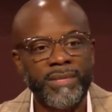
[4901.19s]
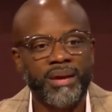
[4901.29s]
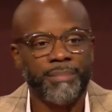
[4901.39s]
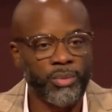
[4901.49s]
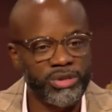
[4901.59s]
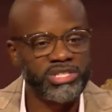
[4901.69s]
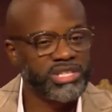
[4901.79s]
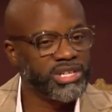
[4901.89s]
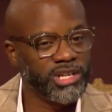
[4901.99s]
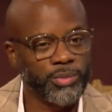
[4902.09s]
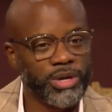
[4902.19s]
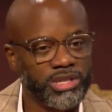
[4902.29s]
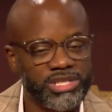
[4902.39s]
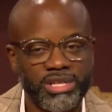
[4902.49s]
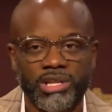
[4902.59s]
But we still, we're
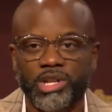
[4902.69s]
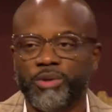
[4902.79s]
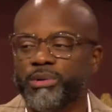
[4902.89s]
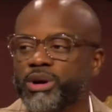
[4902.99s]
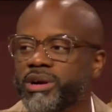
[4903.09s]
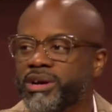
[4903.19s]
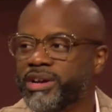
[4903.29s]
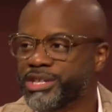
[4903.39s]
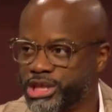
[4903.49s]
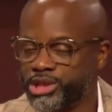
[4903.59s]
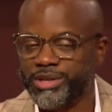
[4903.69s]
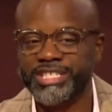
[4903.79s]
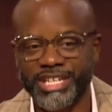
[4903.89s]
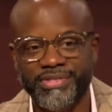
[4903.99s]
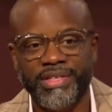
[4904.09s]
still a little more
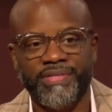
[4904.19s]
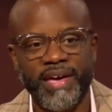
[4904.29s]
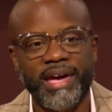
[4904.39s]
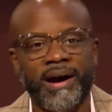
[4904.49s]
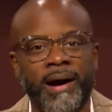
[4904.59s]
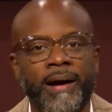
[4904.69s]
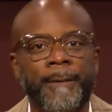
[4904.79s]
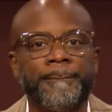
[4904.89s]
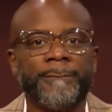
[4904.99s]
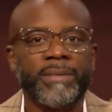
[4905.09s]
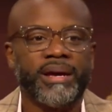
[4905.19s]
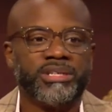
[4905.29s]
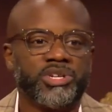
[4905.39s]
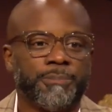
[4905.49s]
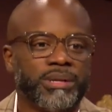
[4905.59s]
stringent than they are. And
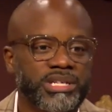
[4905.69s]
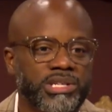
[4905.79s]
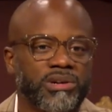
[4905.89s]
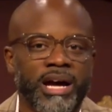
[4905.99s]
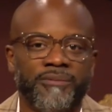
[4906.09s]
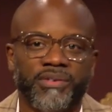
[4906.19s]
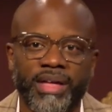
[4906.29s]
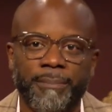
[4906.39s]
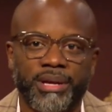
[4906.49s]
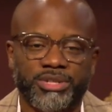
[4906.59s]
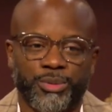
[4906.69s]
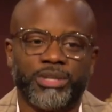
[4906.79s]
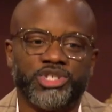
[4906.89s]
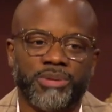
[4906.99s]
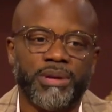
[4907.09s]
so please look out for that because we want
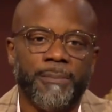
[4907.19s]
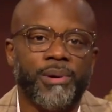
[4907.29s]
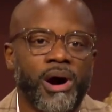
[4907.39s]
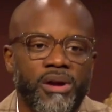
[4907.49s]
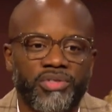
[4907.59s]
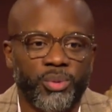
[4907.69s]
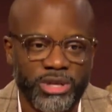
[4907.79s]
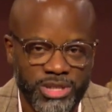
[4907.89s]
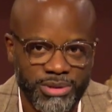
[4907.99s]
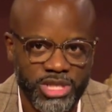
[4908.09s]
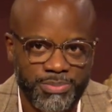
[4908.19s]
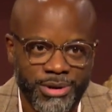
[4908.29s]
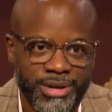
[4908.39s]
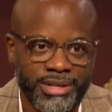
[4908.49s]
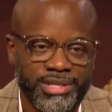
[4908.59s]
you to be a part of the worship
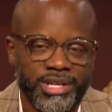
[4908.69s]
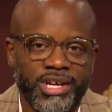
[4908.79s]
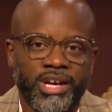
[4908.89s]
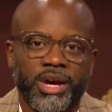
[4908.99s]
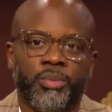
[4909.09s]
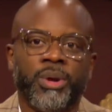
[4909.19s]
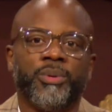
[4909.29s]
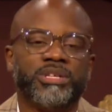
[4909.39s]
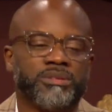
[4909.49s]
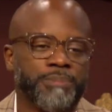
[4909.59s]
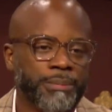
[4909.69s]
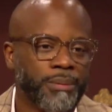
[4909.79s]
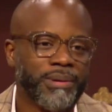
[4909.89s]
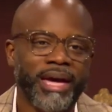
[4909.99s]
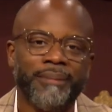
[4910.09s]
experience. We want people to
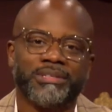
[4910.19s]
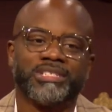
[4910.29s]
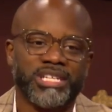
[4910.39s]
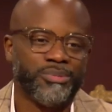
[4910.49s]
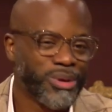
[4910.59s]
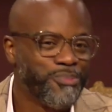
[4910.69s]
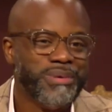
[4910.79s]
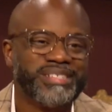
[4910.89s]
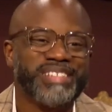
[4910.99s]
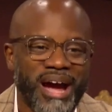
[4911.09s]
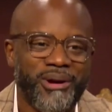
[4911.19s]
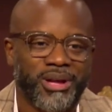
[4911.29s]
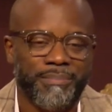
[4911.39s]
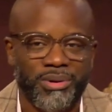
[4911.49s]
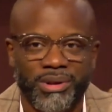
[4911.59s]
be able to see we miss our
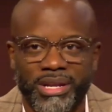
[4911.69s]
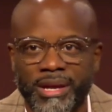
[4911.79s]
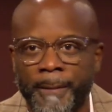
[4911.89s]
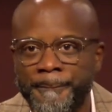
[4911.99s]
community.